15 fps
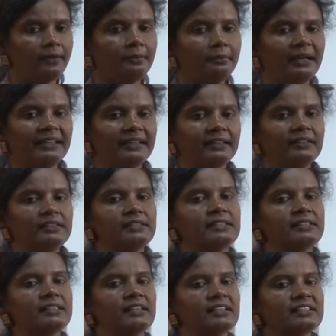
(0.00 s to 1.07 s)

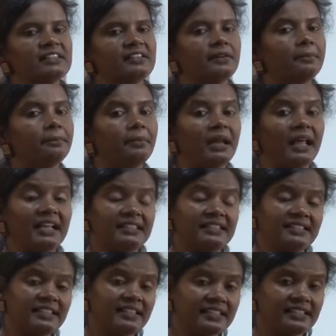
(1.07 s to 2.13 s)
metals, certain
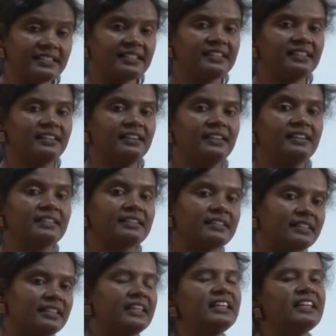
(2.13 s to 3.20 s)
plastics,
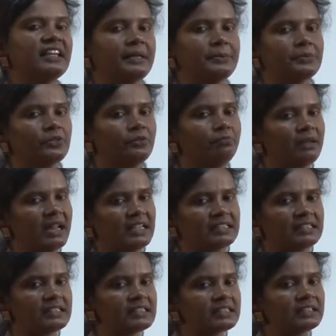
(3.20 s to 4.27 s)
certain types of
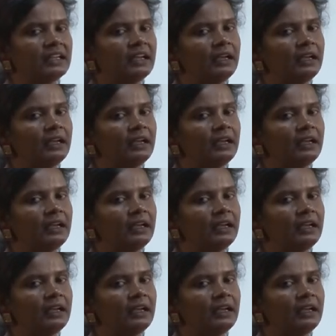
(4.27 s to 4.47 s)
plastics,